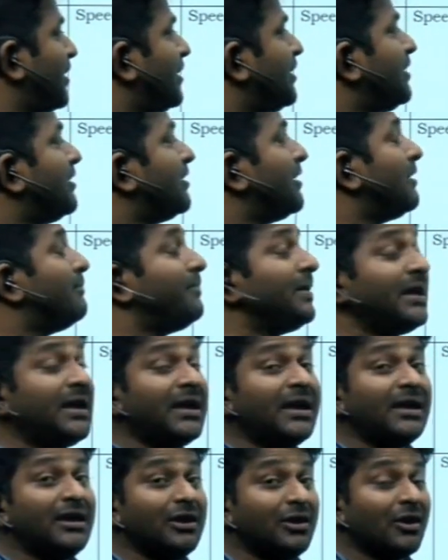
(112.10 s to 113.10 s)
you'll
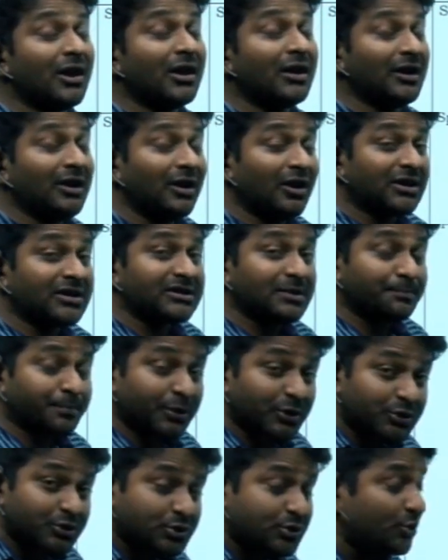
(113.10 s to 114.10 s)
be you're you're
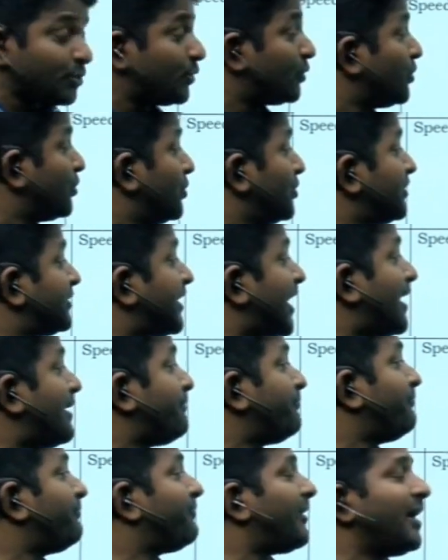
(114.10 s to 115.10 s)
supposed to
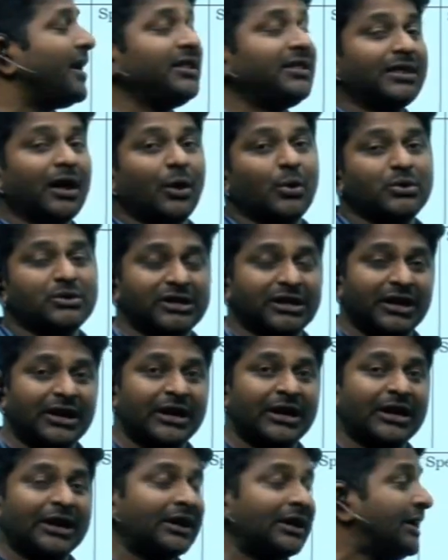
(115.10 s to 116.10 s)
type
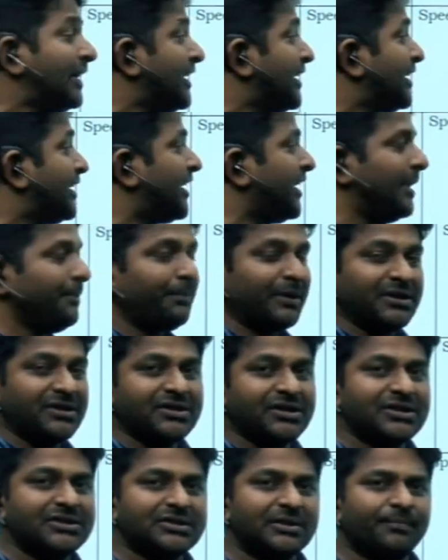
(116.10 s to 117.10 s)
5000 uh, key
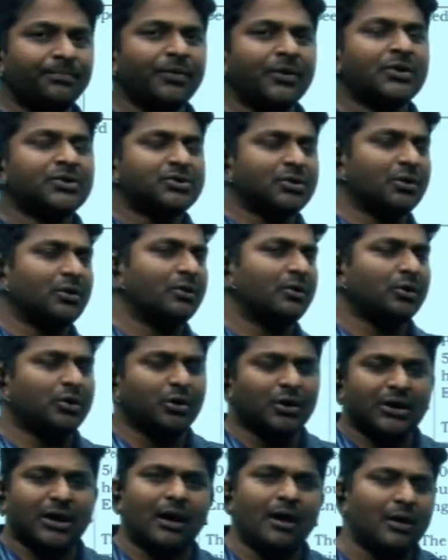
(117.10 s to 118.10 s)
depressions so
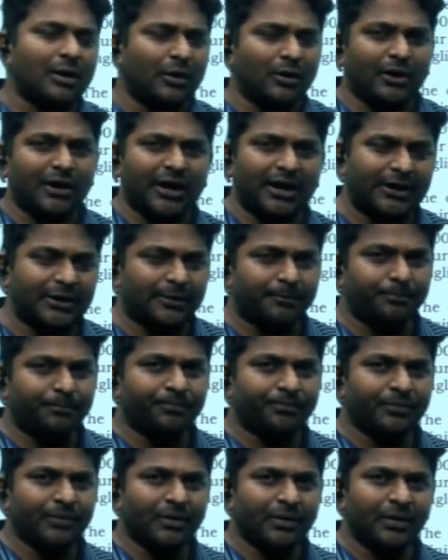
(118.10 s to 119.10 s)
to conclude it
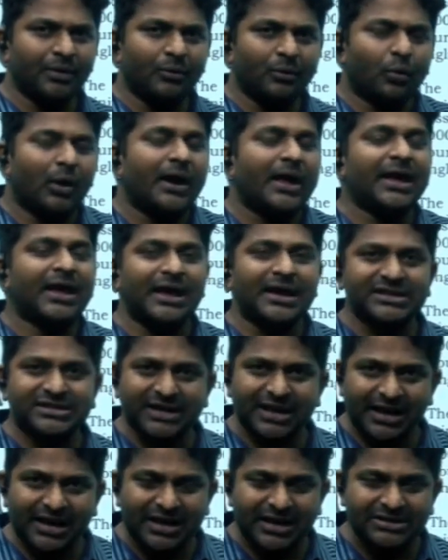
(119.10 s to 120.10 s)
what I can
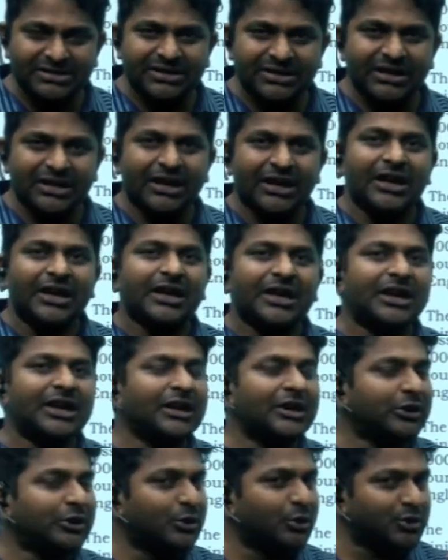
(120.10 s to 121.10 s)
say is
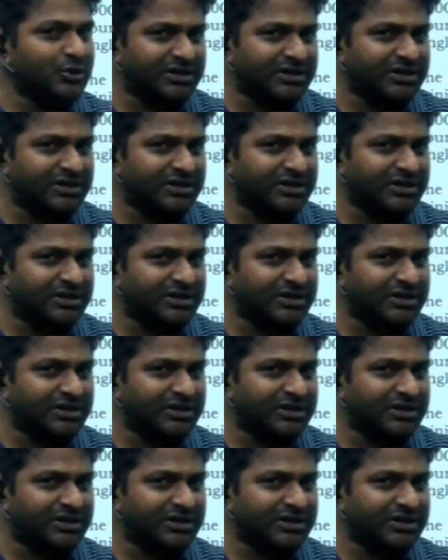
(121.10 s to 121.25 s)
in two